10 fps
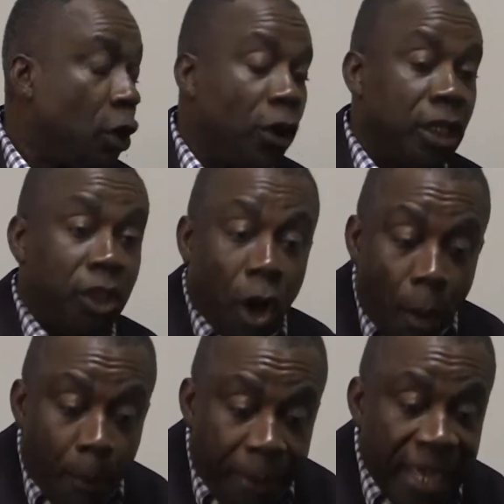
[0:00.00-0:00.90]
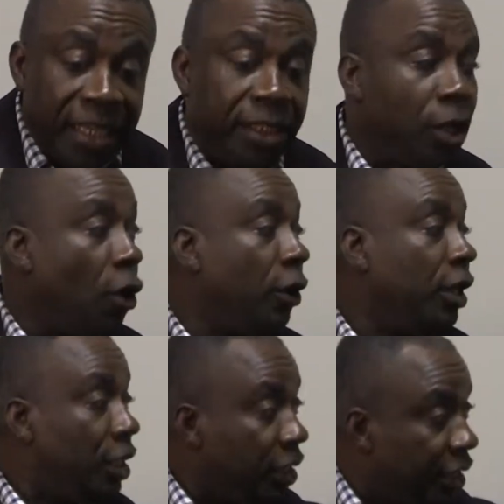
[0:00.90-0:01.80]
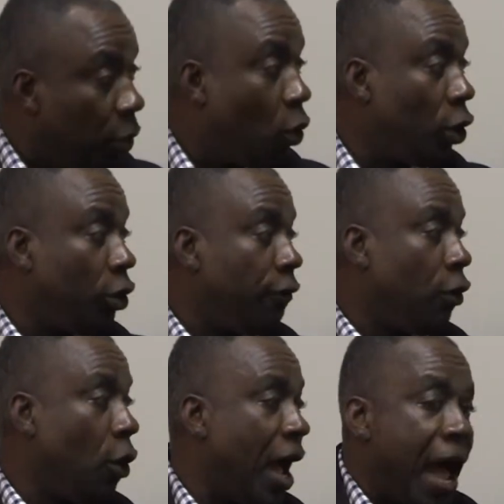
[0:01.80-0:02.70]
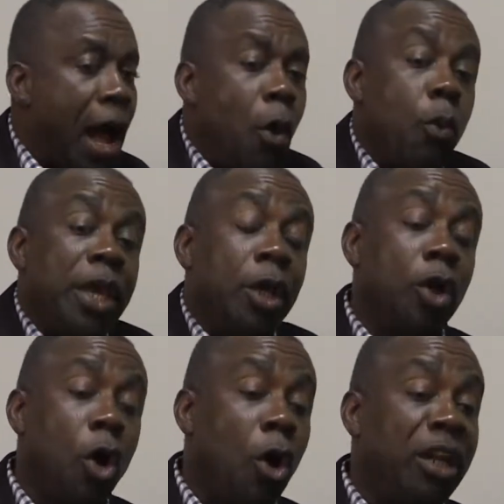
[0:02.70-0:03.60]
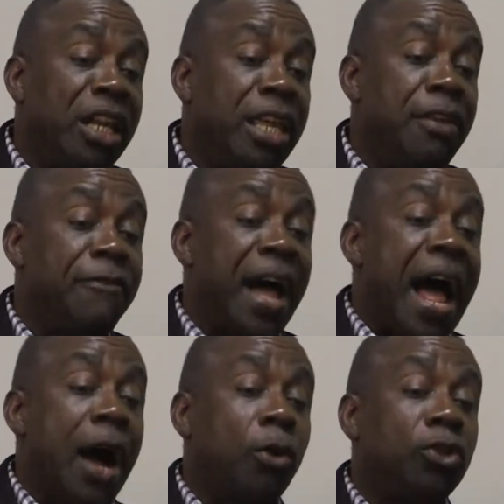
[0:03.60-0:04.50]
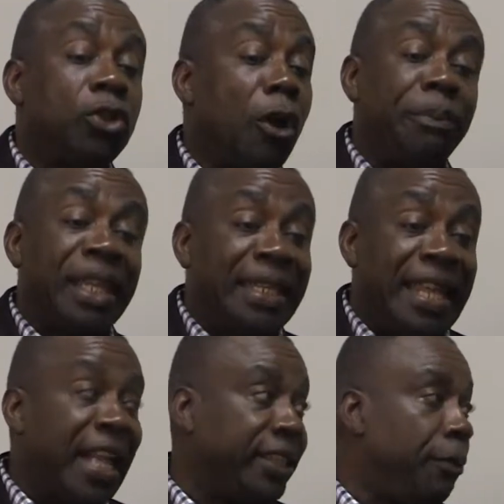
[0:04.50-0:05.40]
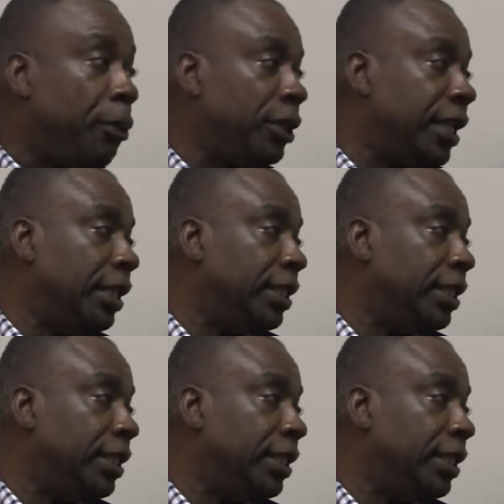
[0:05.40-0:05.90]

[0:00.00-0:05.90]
Because it's not based on the word of God. How will God leave out something that important?